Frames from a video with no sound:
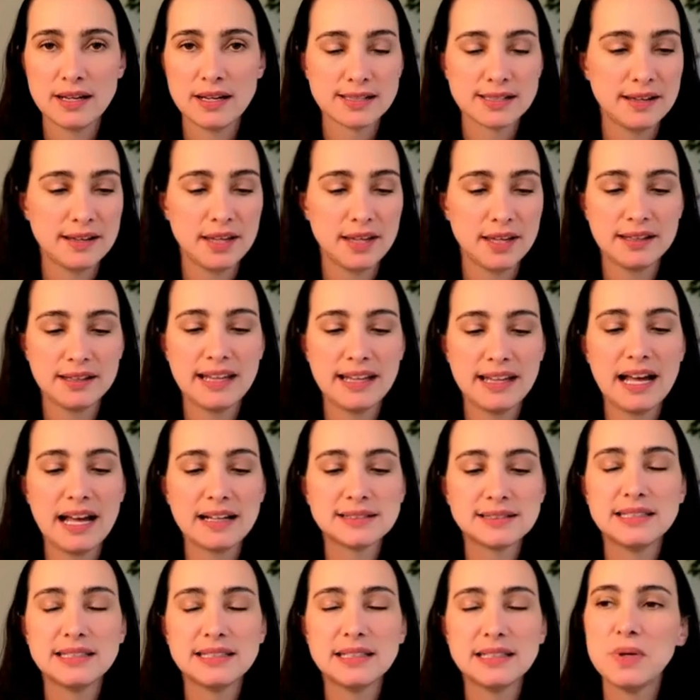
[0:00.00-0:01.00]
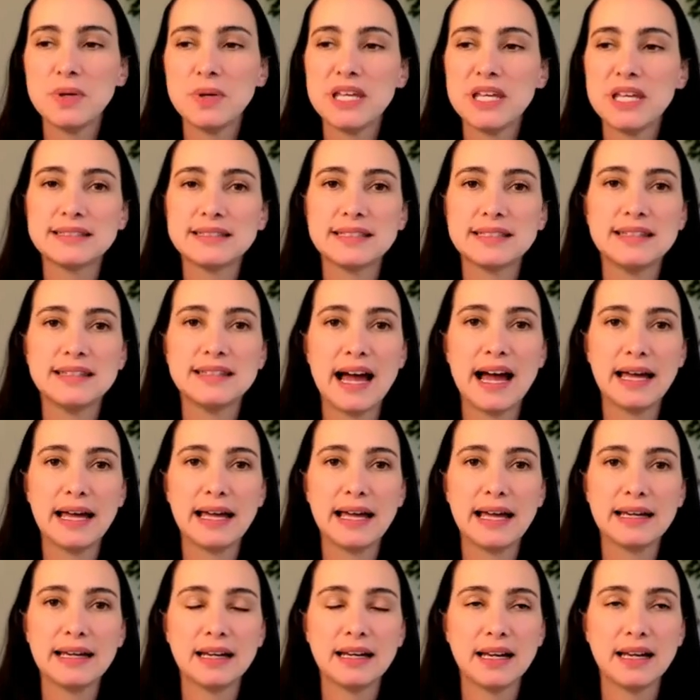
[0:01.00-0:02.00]
I think that's the piece
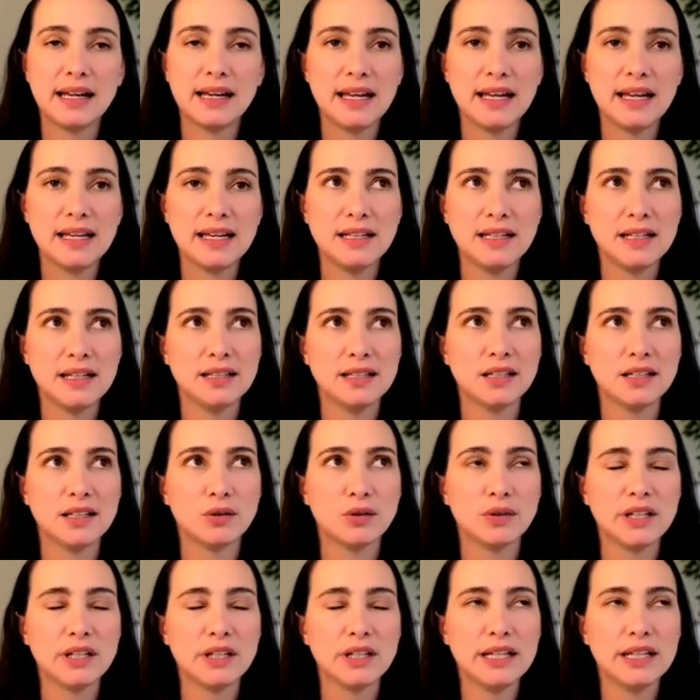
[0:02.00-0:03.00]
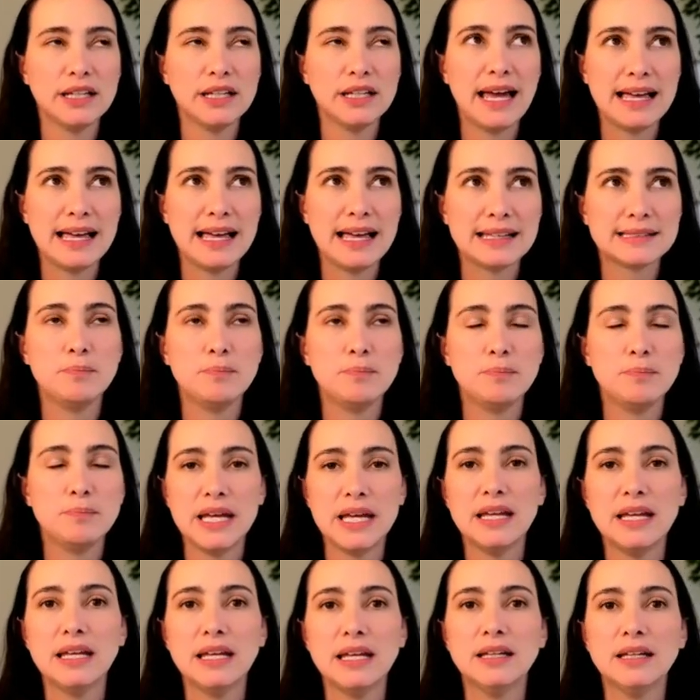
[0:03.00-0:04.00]
that, you know, it hasn't
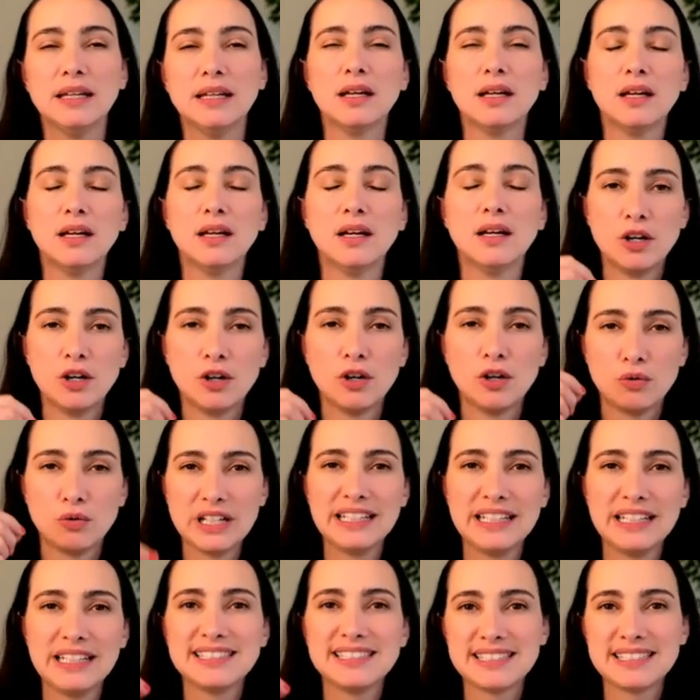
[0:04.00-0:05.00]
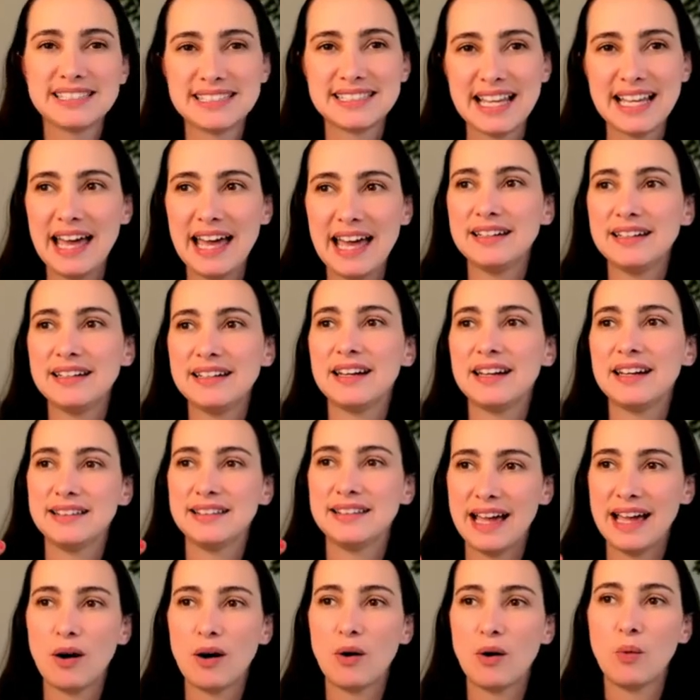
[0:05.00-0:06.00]
been really said
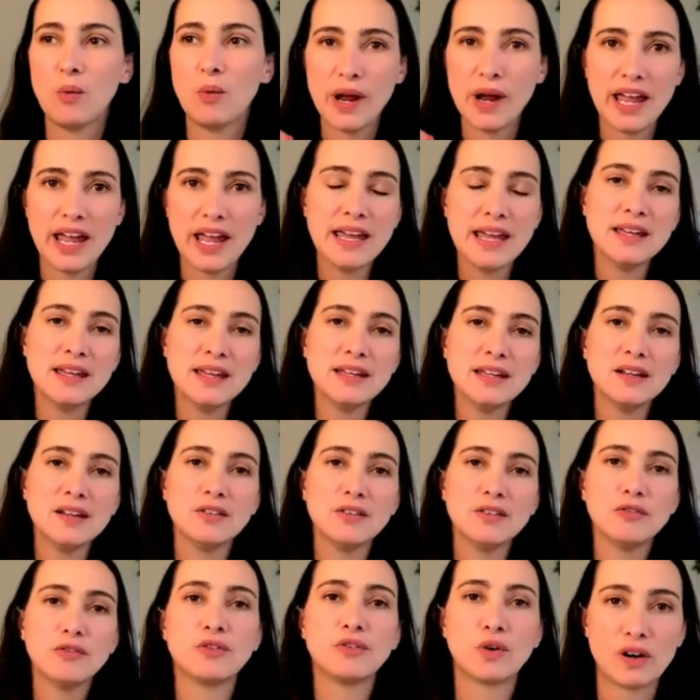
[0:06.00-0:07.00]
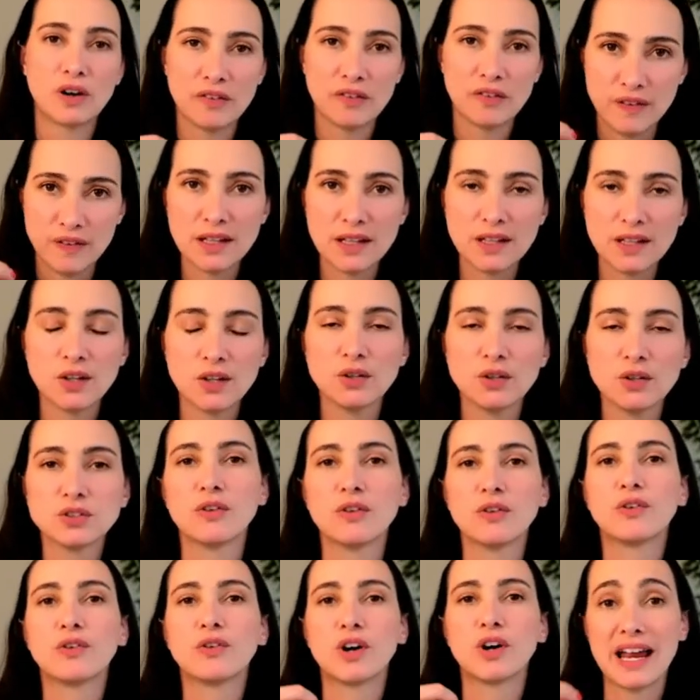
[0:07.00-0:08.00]
that way for funnels
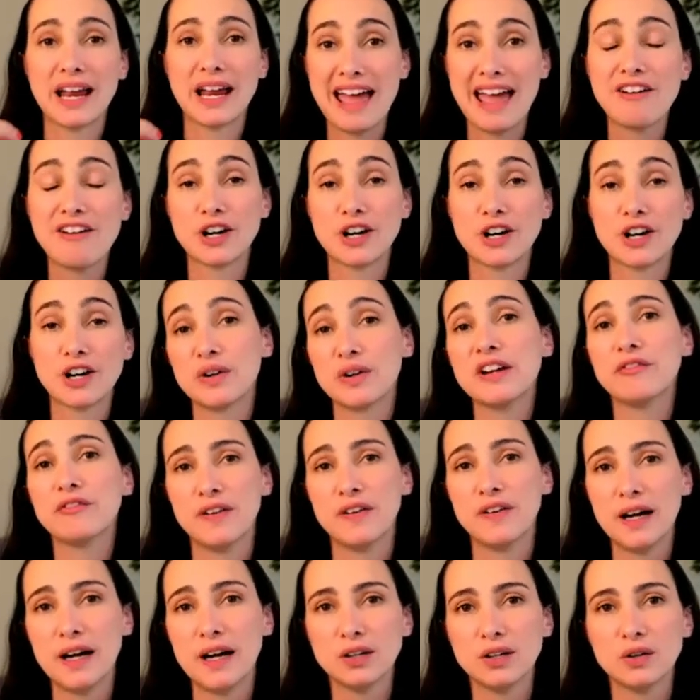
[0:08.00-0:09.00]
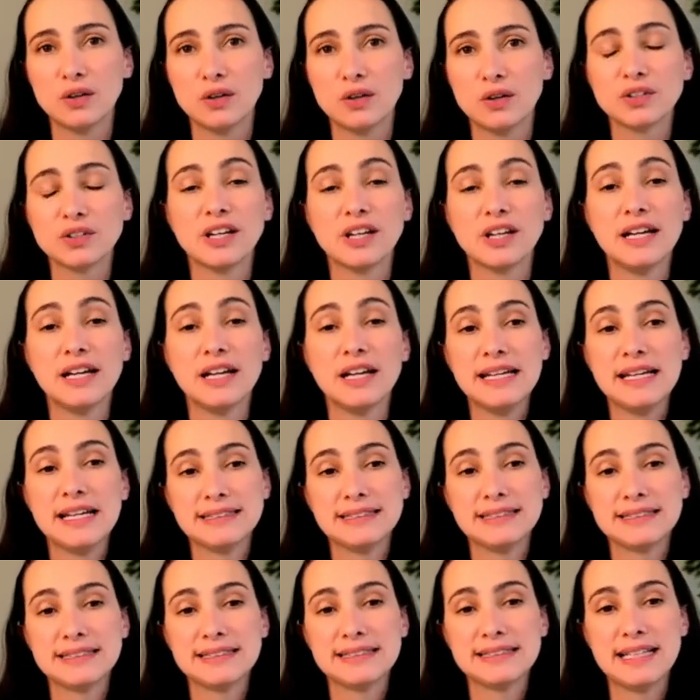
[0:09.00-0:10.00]
or for evergreen funnels
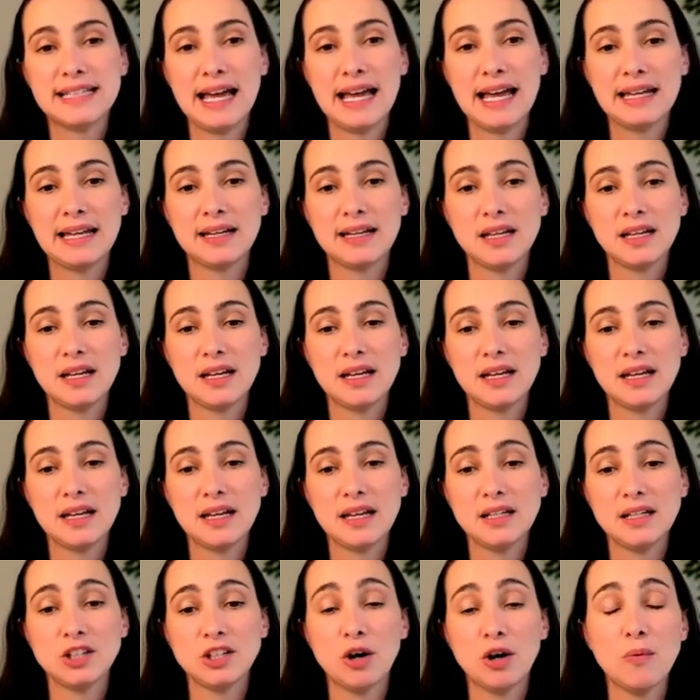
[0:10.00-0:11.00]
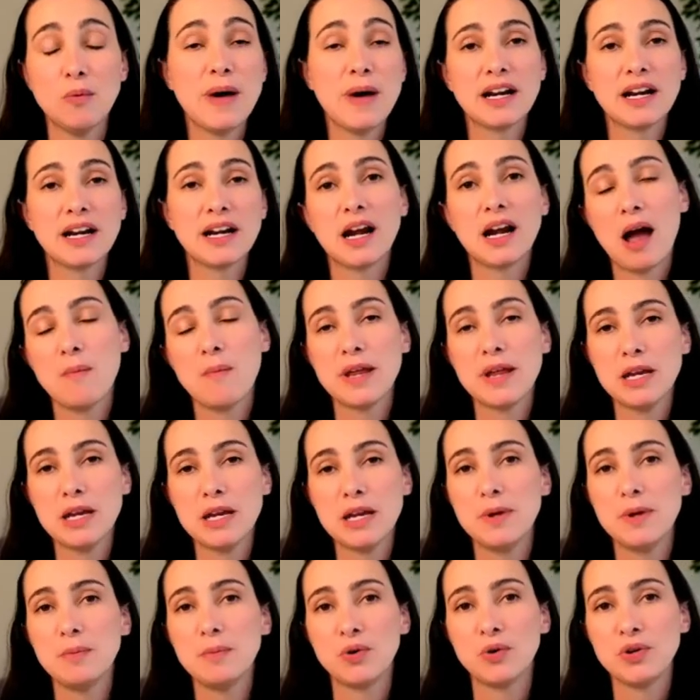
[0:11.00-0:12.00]
is that no matter how
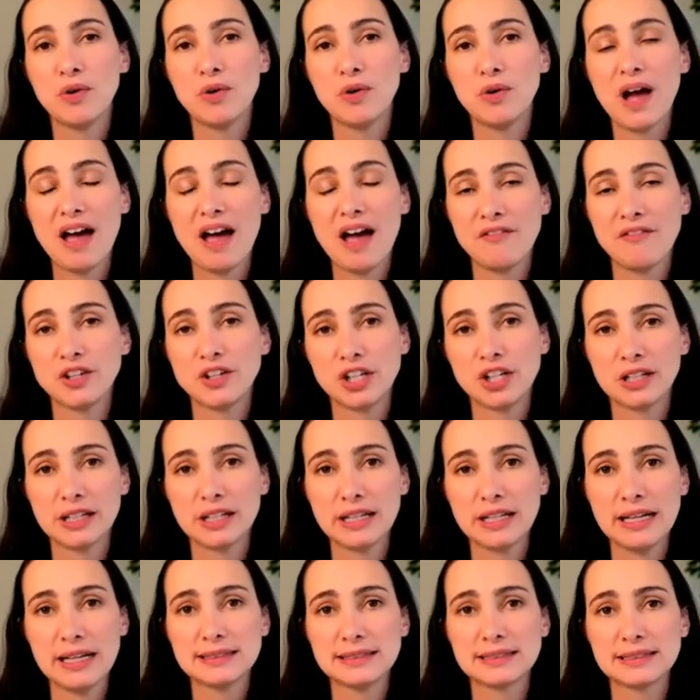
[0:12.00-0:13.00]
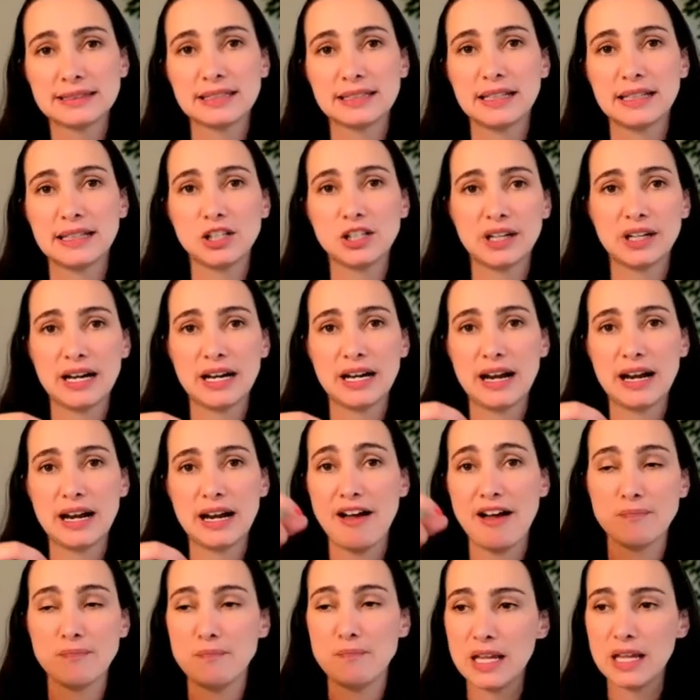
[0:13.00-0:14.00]
many people you have in your list, like you can
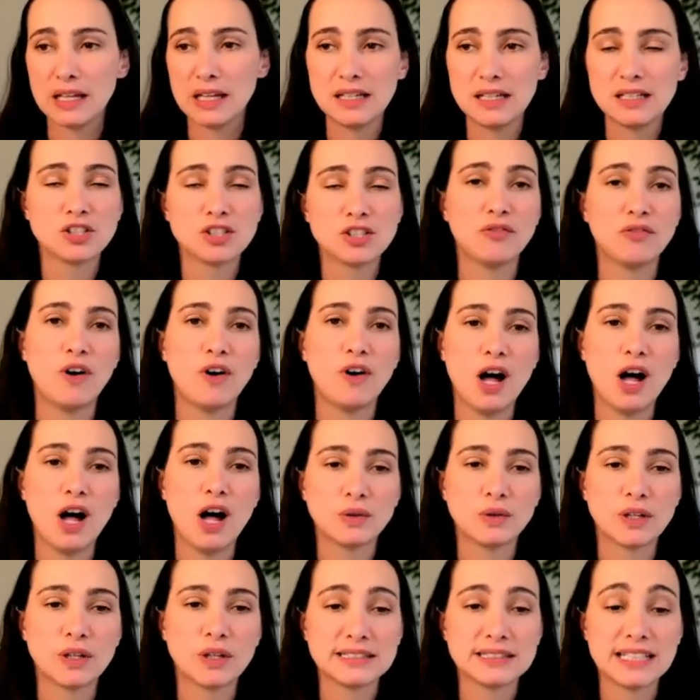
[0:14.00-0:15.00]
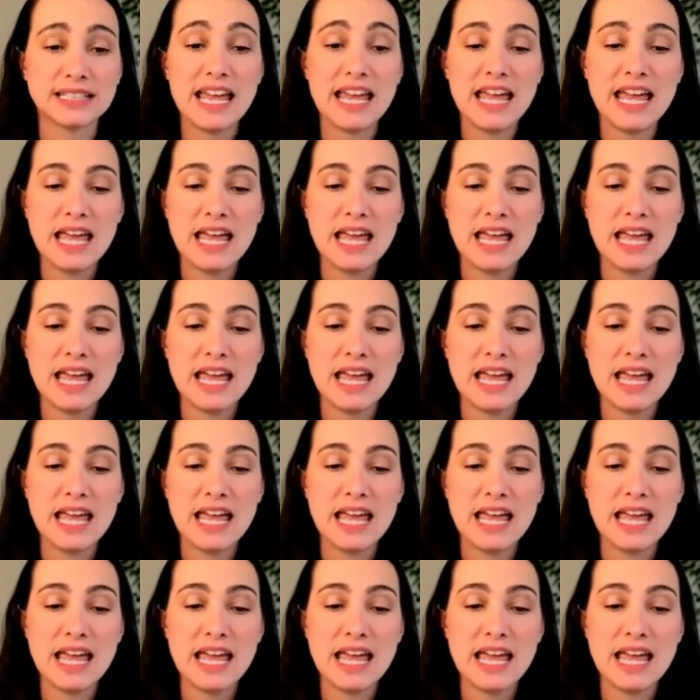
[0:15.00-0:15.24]
have millions of followers,